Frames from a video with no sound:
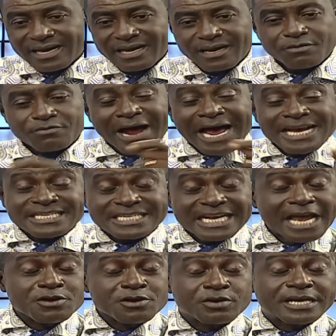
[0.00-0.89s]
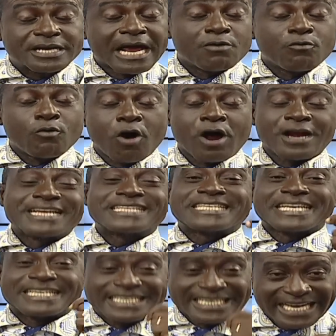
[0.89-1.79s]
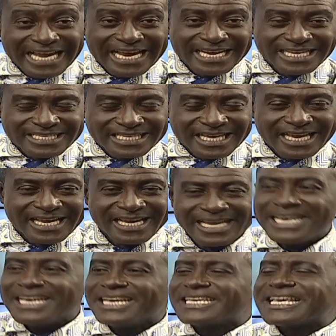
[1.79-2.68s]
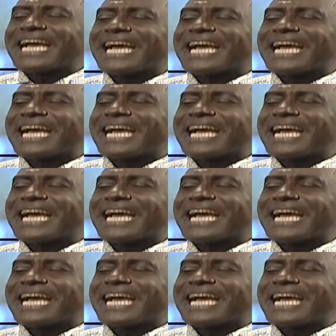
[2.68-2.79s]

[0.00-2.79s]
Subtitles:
Russia, Ukraine won a titty, and say, ya